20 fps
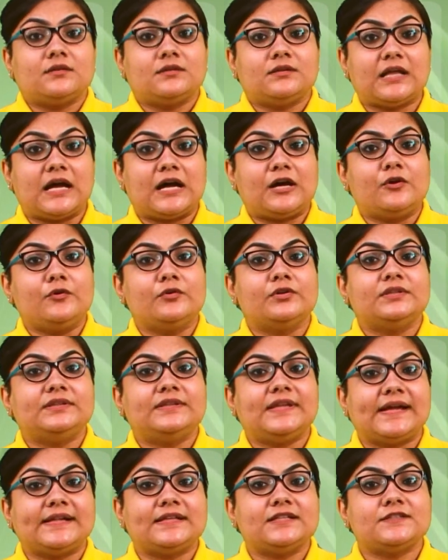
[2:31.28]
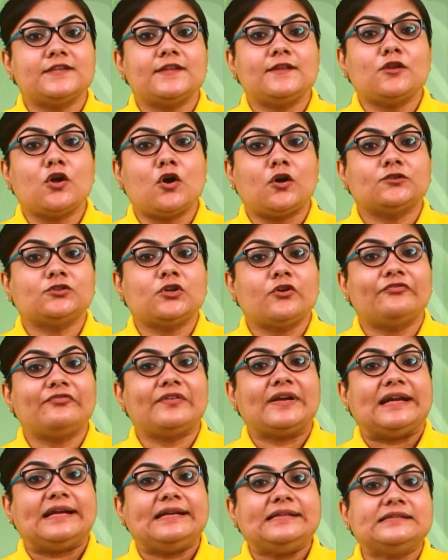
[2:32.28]
Now there is a lot of
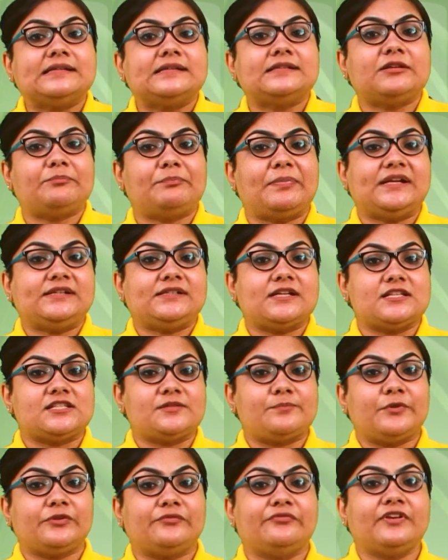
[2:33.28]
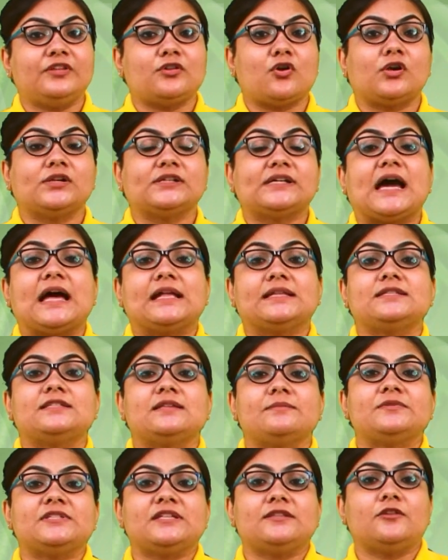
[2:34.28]
interdependence between
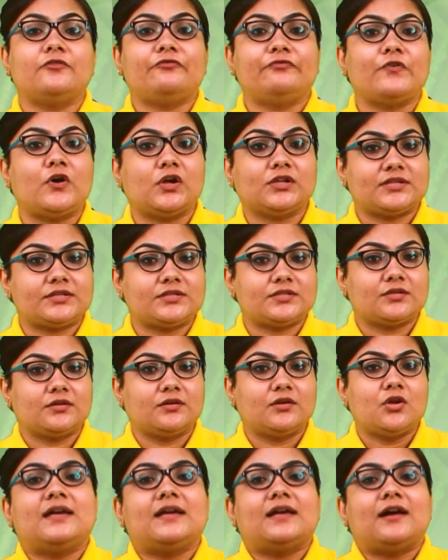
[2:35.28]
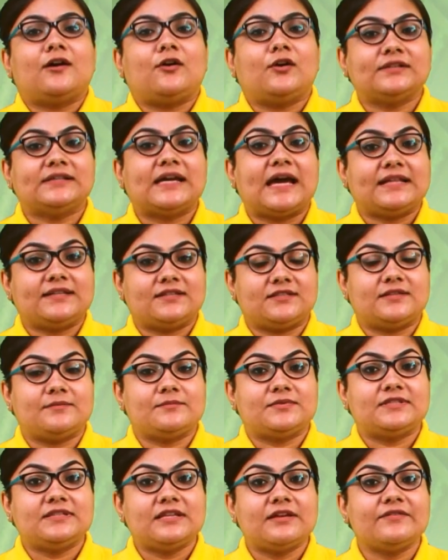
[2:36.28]
organisms in the forest.
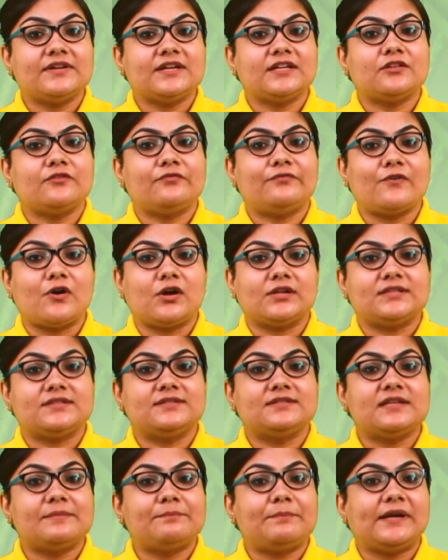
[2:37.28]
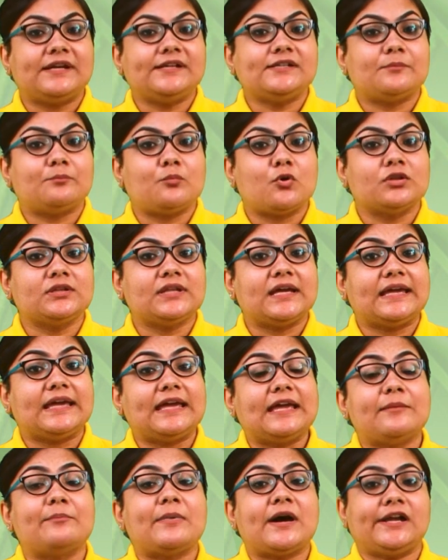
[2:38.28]
Organisms living in the forest depend upon the
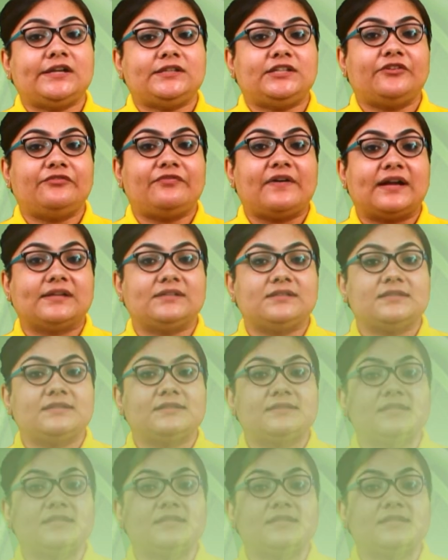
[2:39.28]
abiotic factors